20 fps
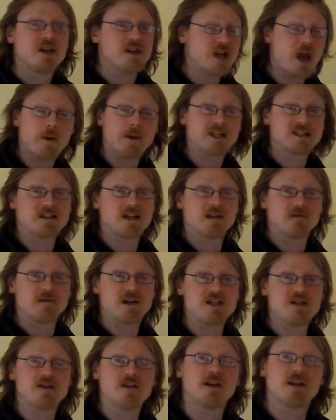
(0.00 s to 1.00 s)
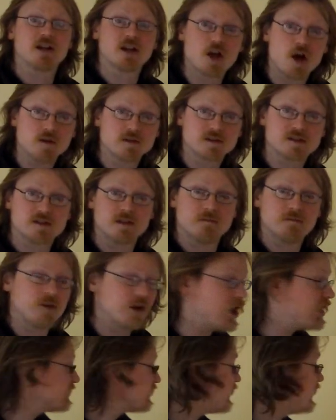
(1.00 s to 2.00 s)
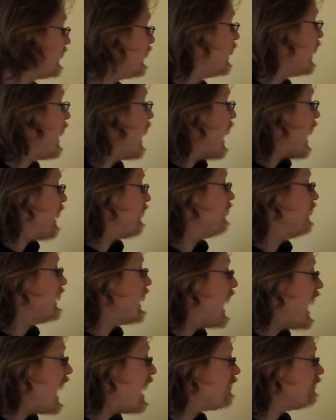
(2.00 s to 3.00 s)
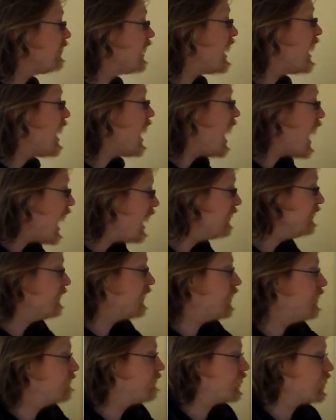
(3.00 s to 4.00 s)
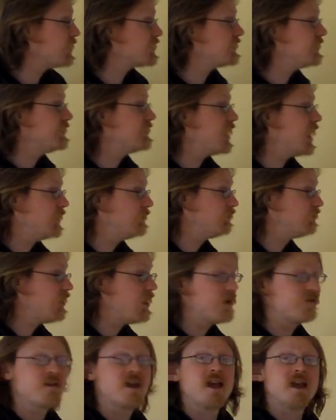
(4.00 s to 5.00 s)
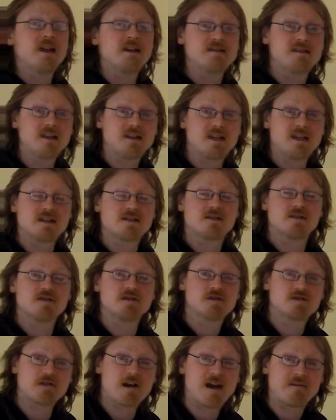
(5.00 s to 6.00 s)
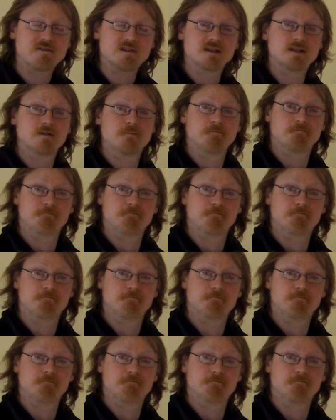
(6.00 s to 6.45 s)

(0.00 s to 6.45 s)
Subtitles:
no acceleration and a constant velocity. And the area under a velocity time graph is the distance travelled.